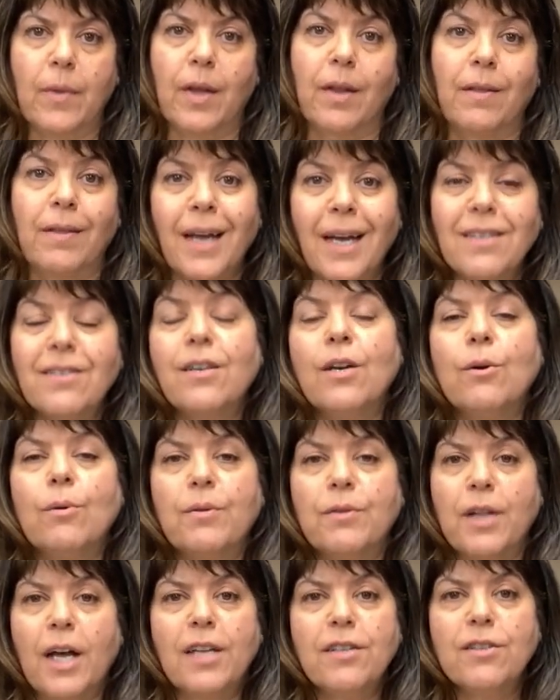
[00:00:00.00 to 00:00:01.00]
that's how
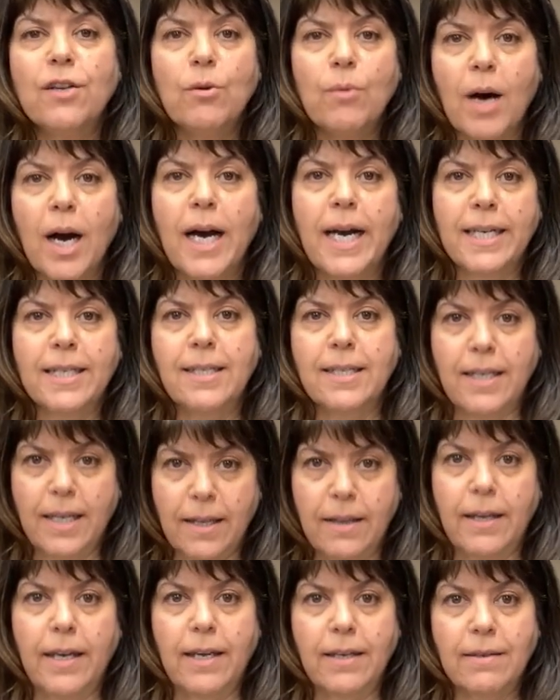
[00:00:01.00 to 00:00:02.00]
that's how I see
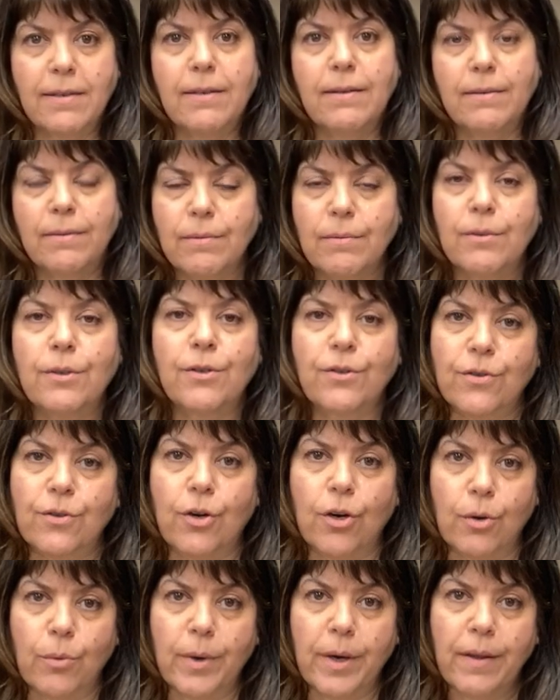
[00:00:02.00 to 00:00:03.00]
things to
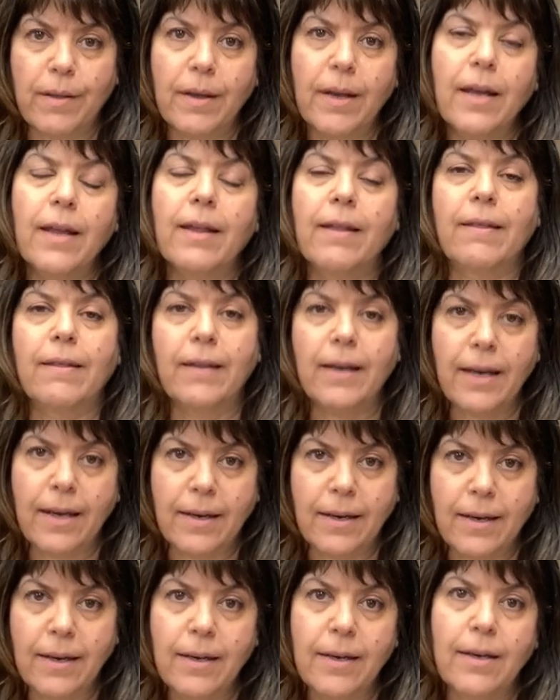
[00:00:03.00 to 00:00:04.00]
start with.
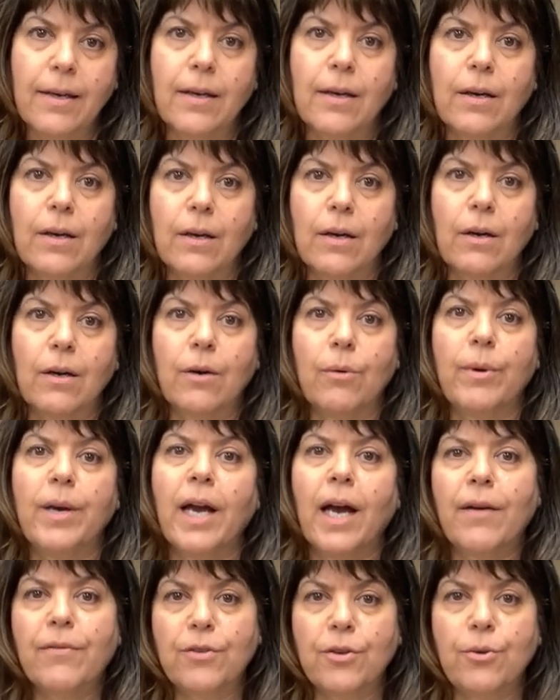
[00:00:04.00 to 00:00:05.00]
Then we
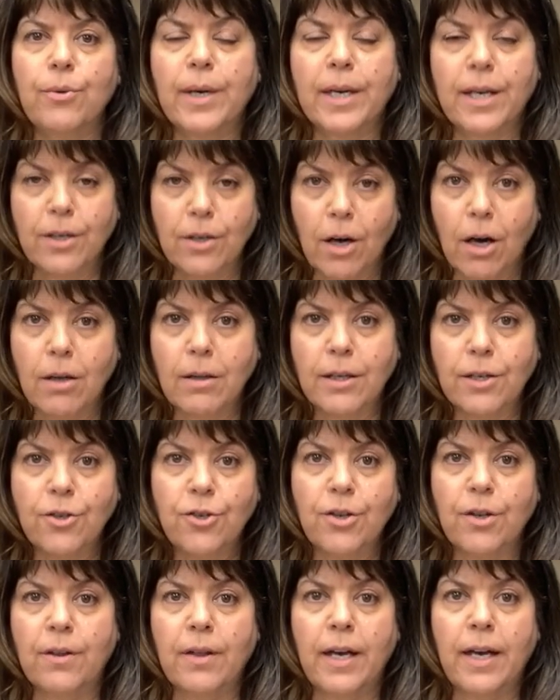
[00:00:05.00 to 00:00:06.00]
have to
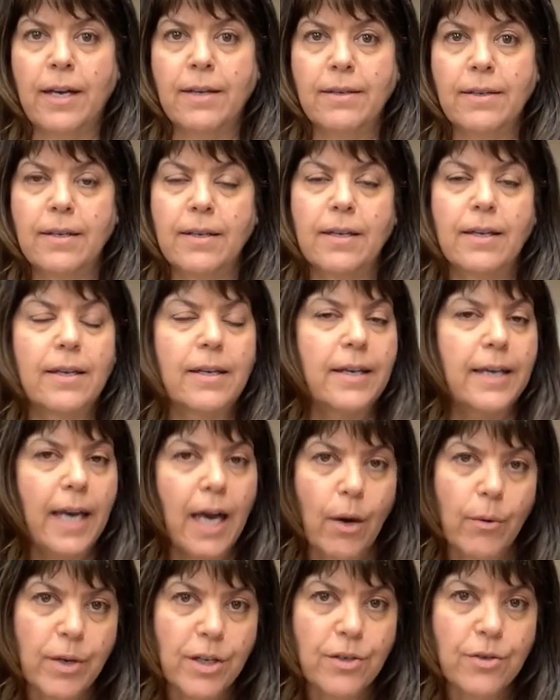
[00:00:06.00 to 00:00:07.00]
acknowledge that
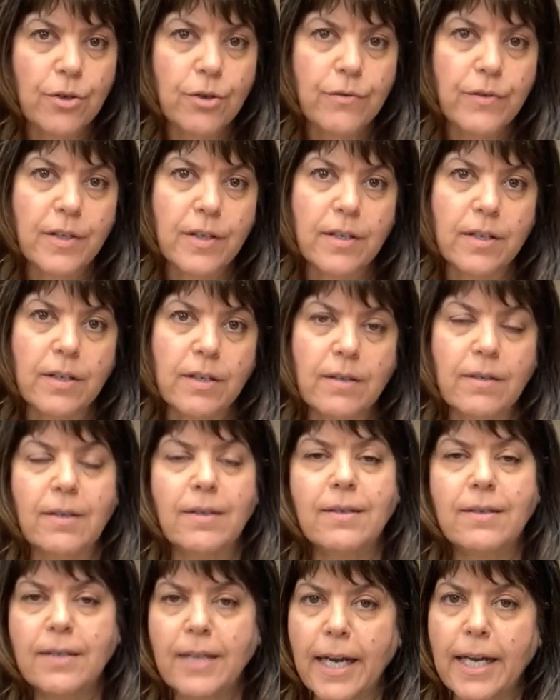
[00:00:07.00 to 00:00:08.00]
county services,
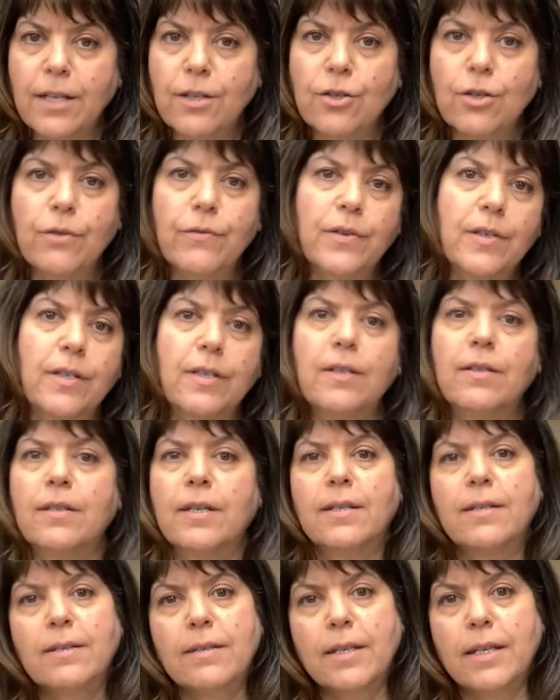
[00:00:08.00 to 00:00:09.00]
state services,
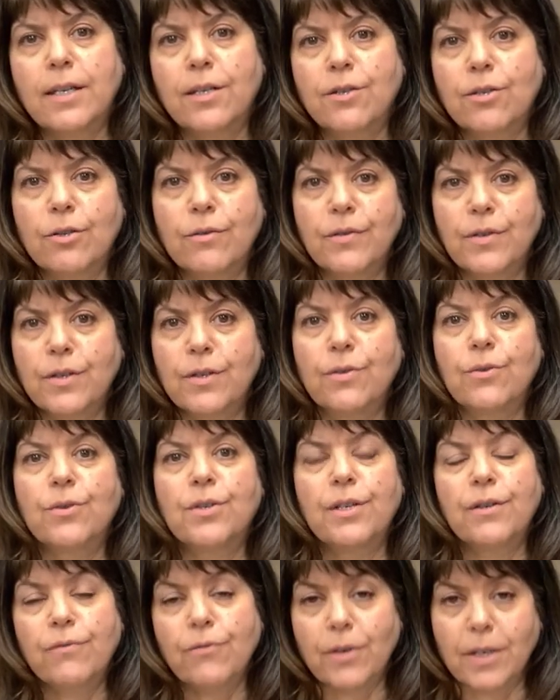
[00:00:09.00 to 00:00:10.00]
and city services are
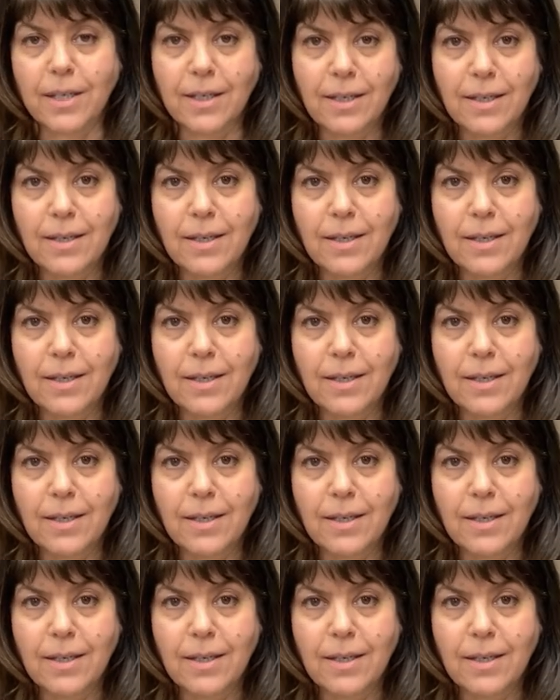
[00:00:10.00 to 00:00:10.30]
different.